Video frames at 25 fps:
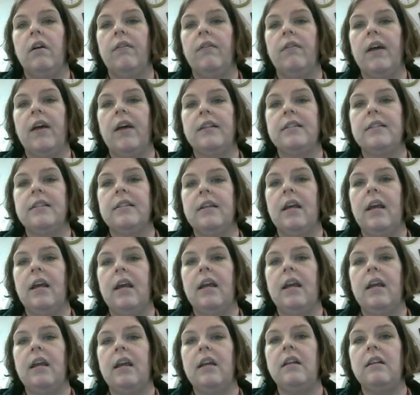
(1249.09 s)
That's
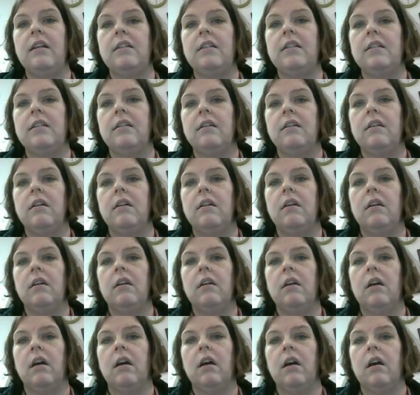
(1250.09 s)
8.
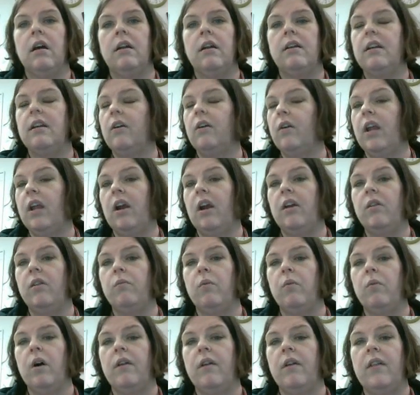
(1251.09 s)
Uh, no, carry the
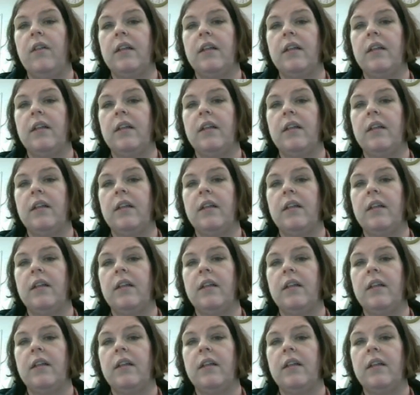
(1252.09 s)
1.